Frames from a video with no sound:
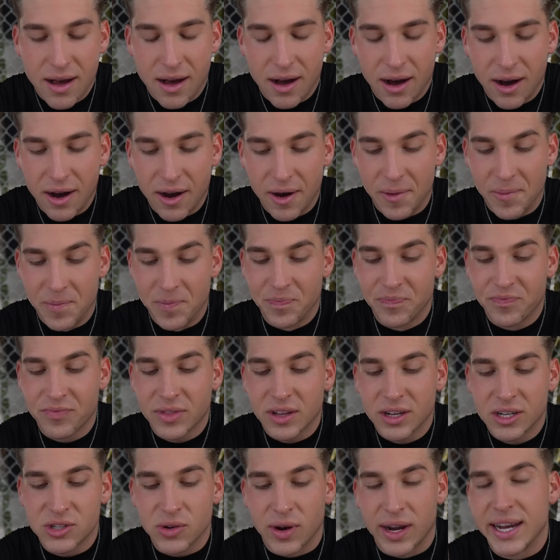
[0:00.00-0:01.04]
Um,
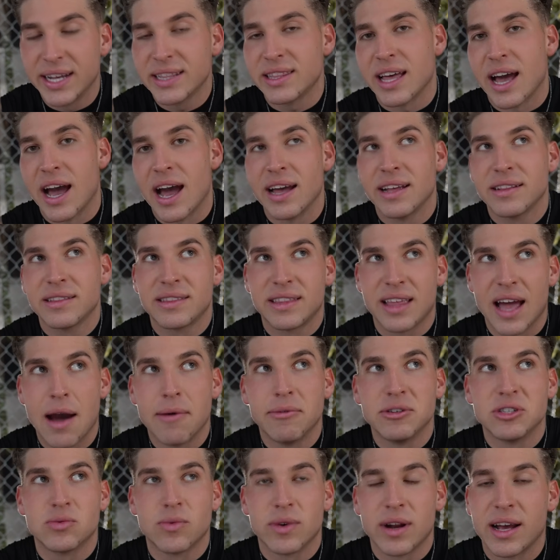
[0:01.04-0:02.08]
so I hit that. That
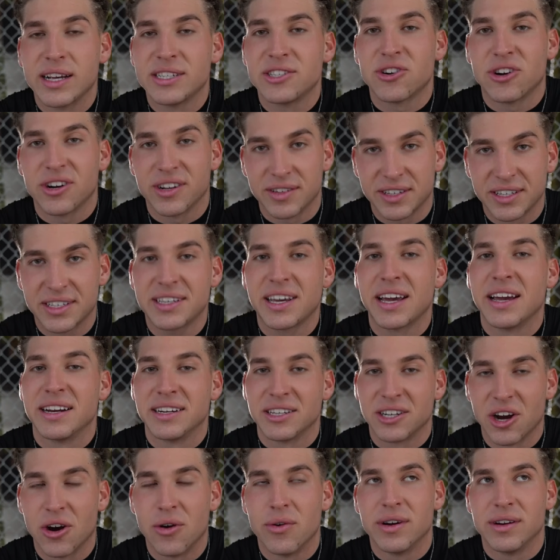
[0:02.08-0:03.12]
was when I started
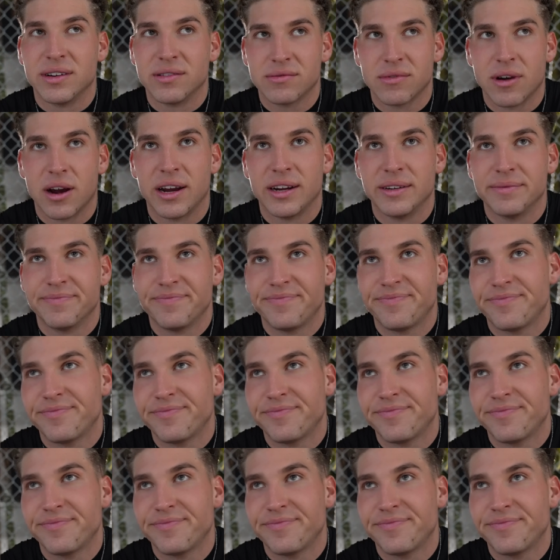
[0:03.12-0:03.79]
getting going, right?